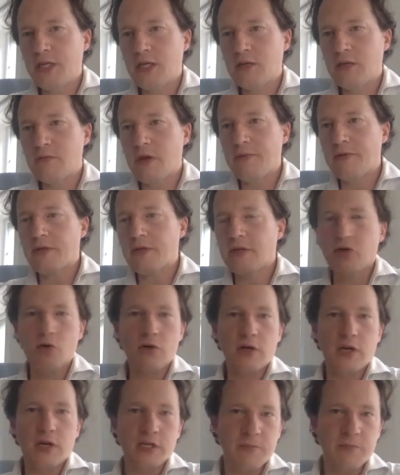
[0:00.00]
Maybe the total
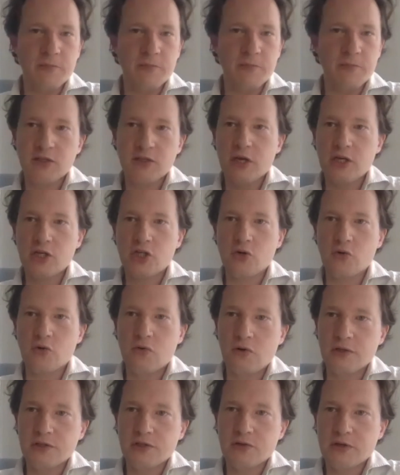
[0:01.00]
expense ratio
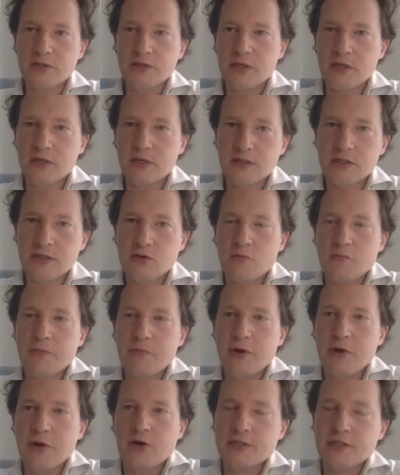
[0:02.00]
also as a
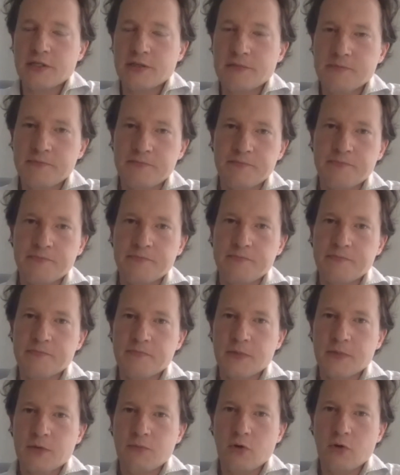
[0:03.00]
comparison.
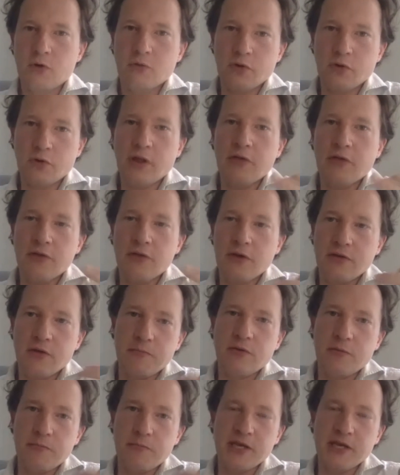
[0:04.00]
What are
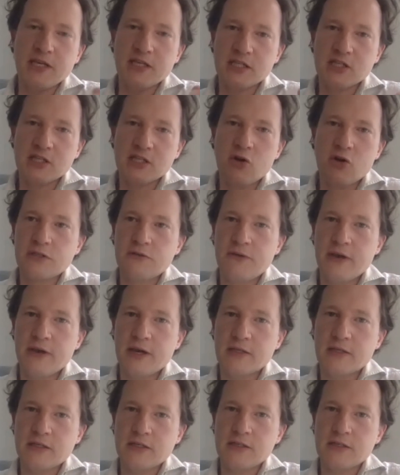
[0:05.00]
the biggest cost
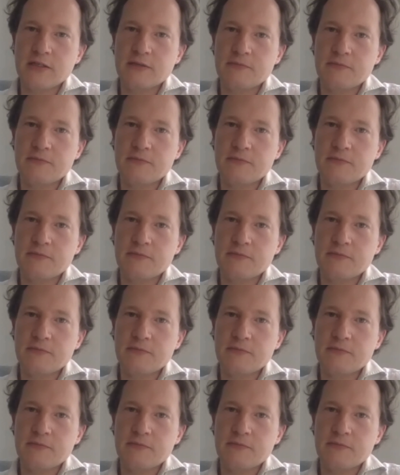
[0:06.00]
factors?